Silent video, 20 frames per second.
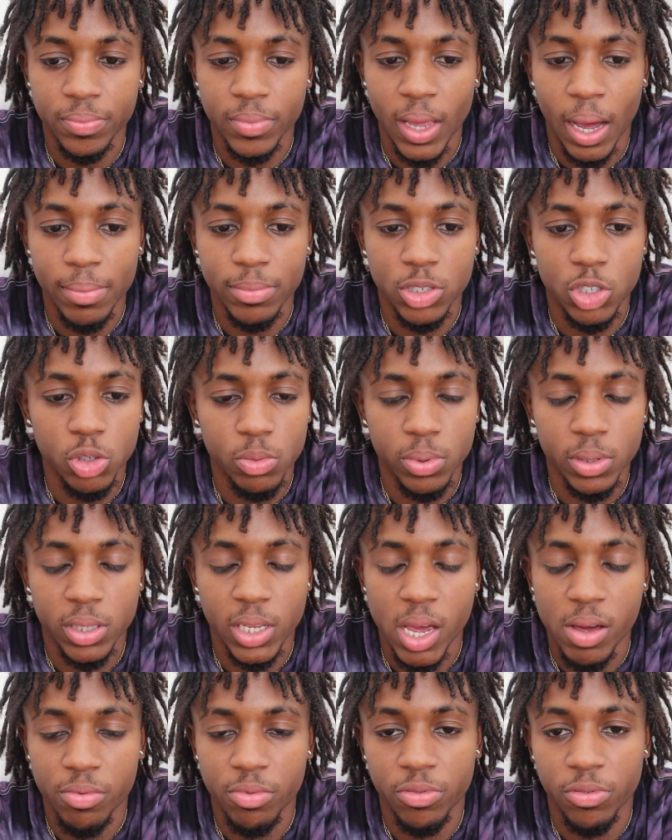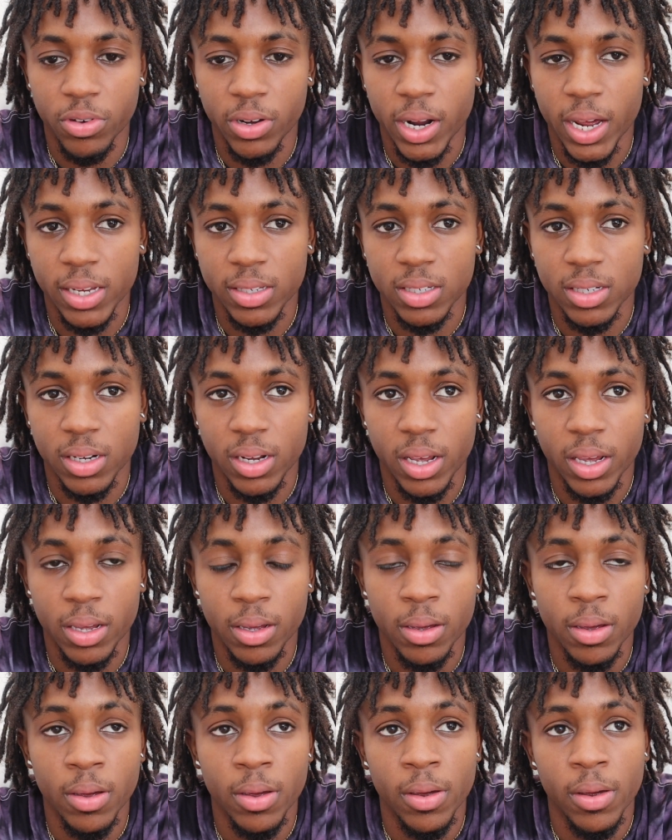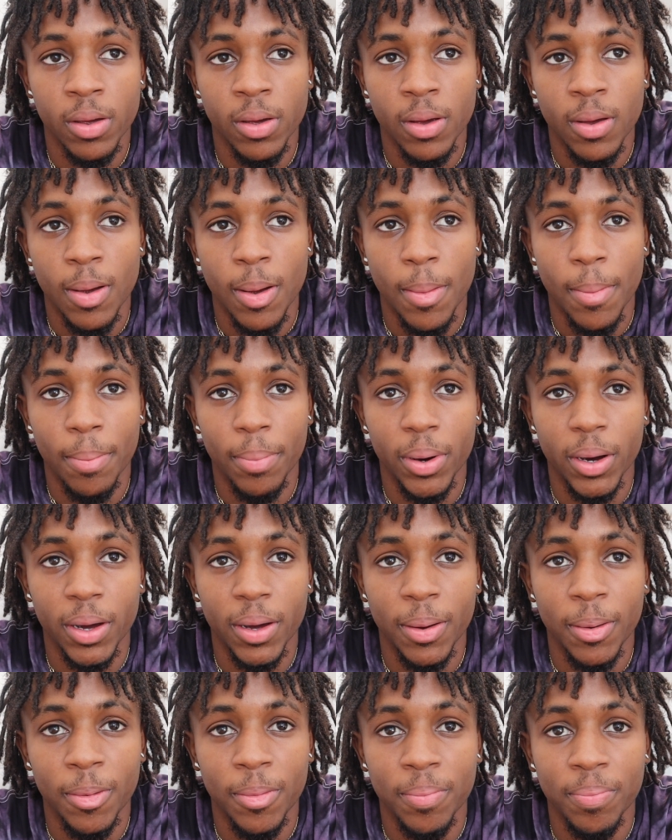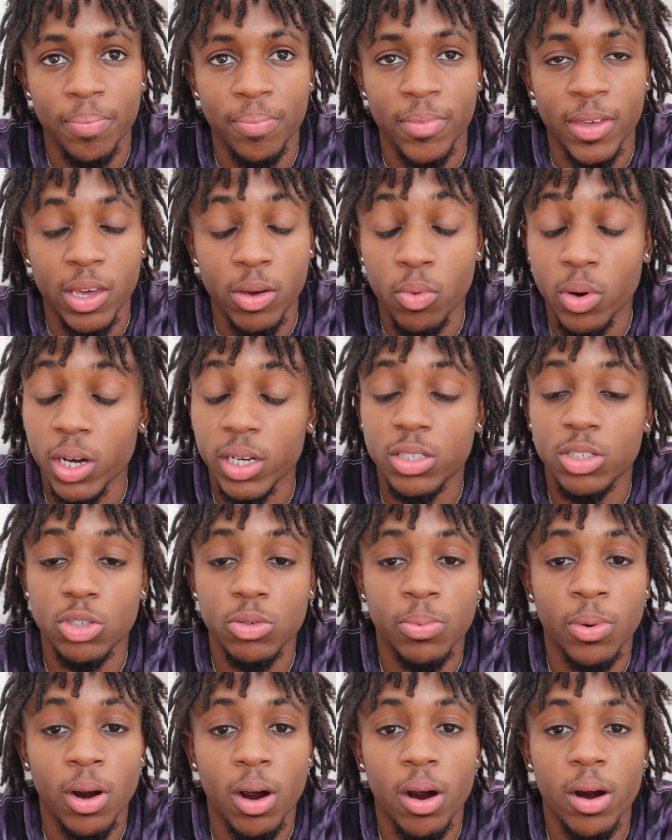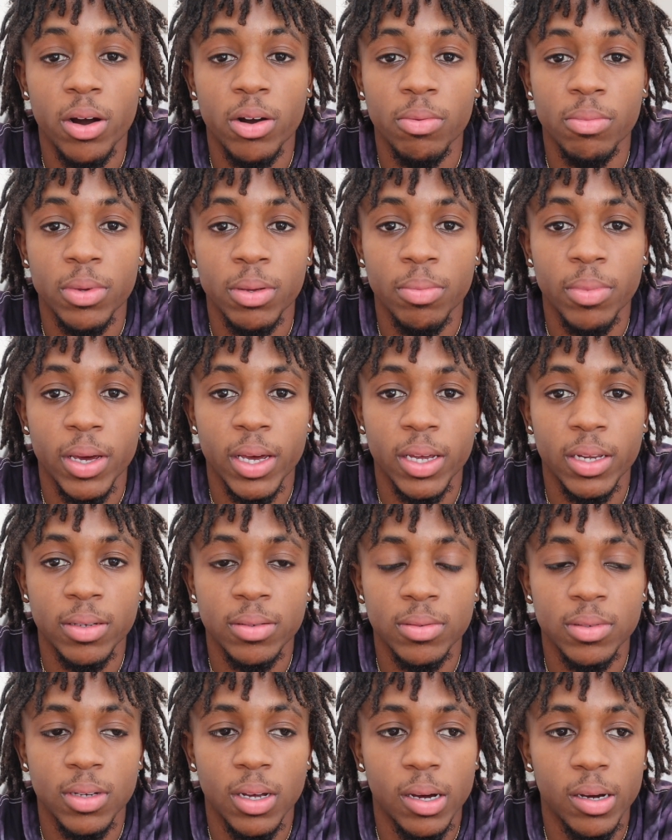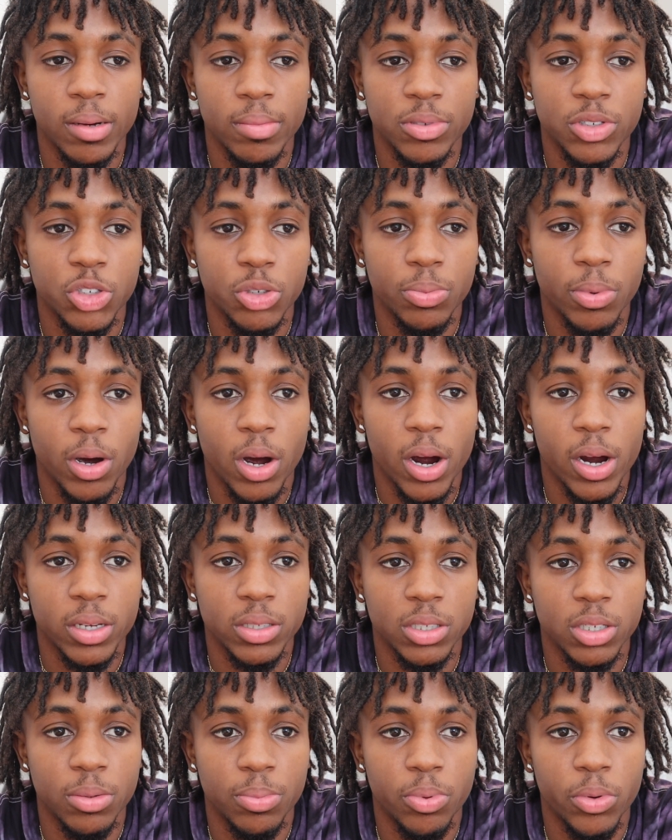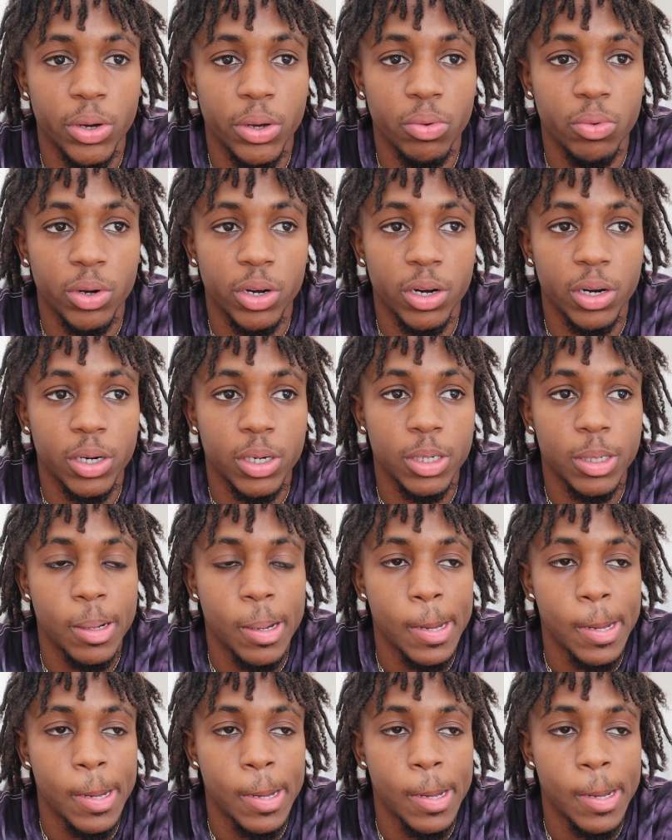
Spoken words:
I'm super thankful for that today. But he was super hard on me, man. Super hard to the point where